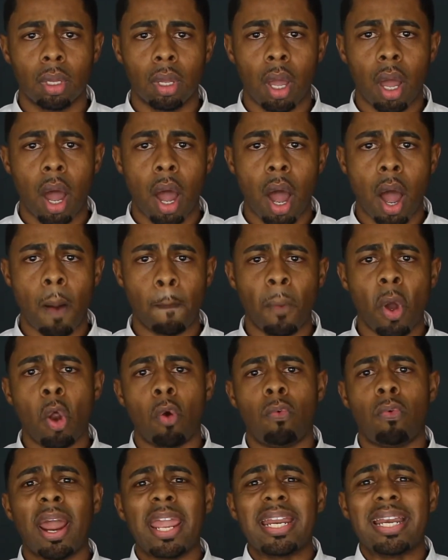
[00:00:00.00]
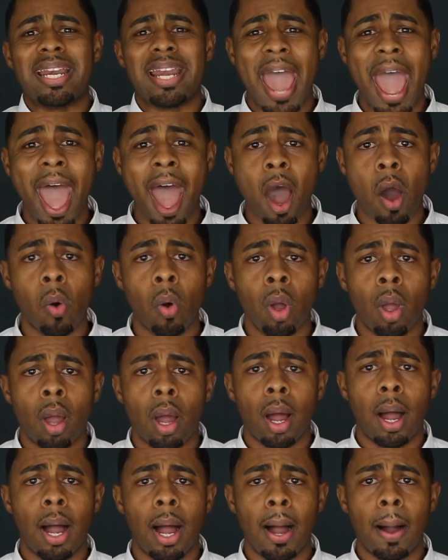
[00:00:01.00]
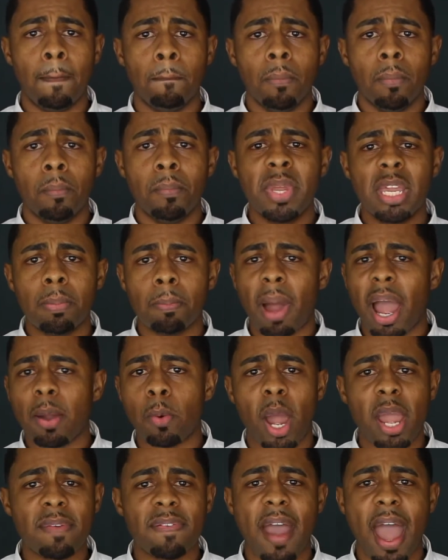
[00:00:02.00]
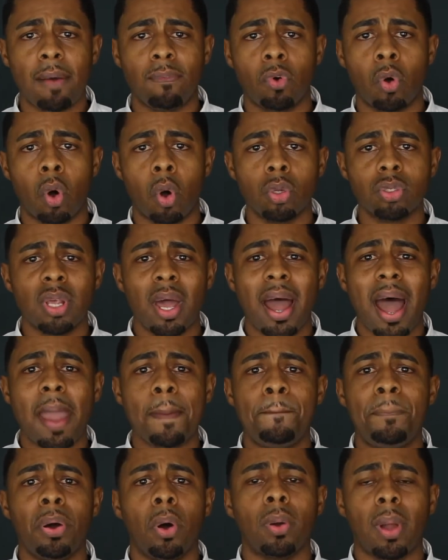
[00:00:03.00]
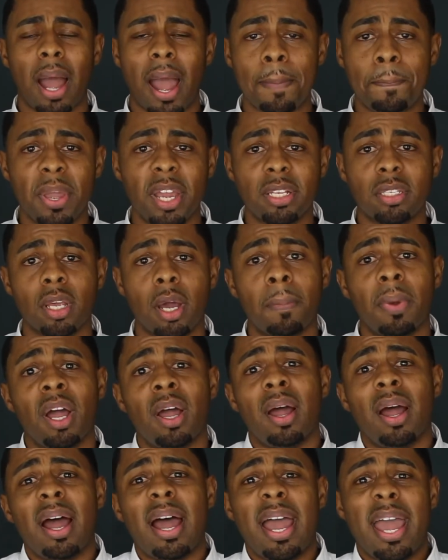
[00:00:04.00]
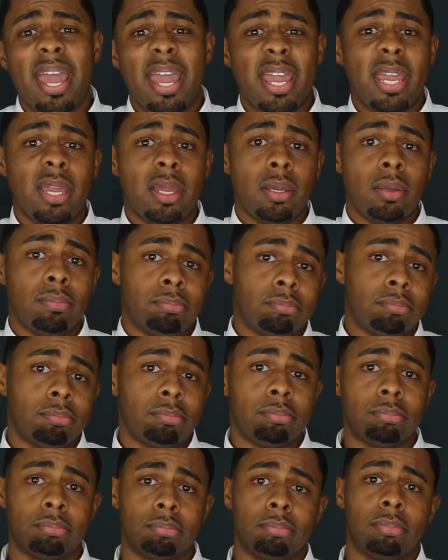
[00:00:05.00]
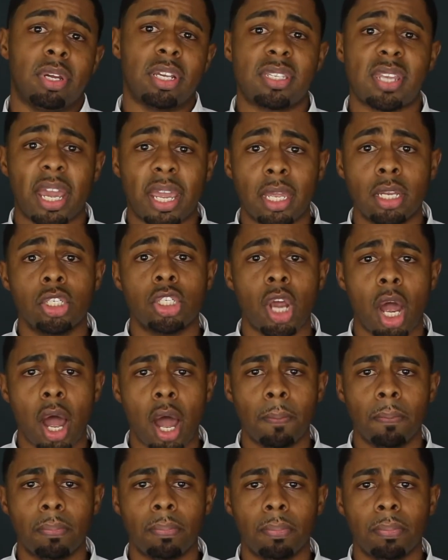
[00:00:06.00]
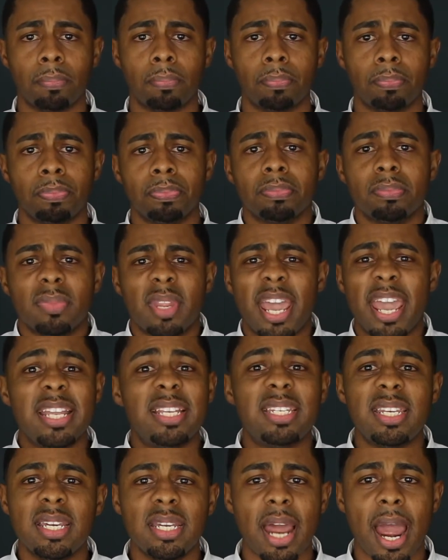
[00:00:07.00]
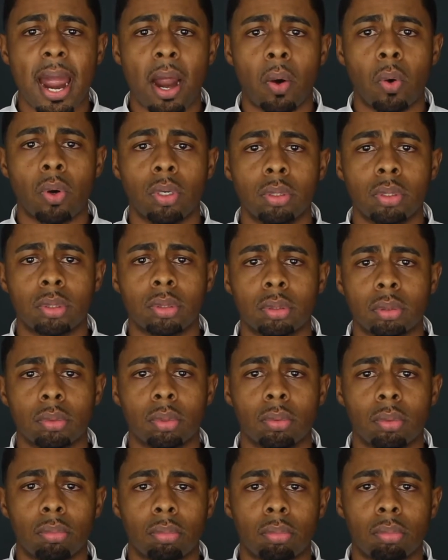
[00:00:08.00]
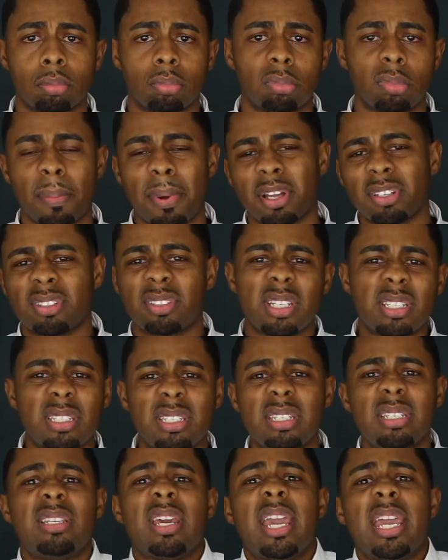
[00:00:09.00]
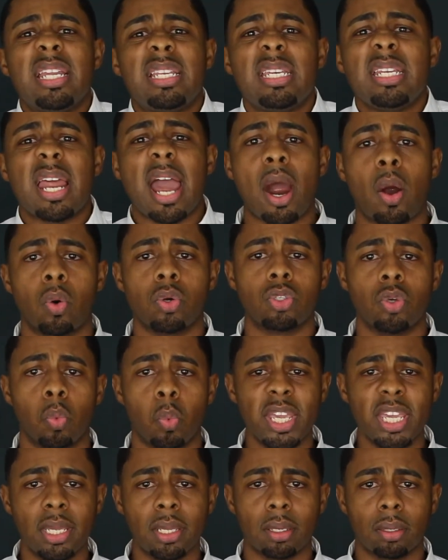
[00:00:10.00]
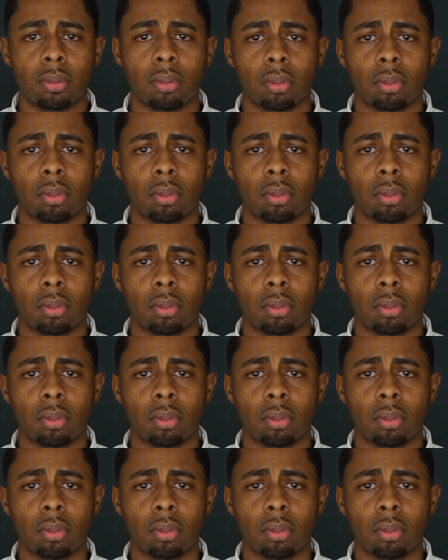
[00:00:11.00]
Right now, me and my wife have goals. I picked up a second job, 18 hours, about 16 to 18 hours a week.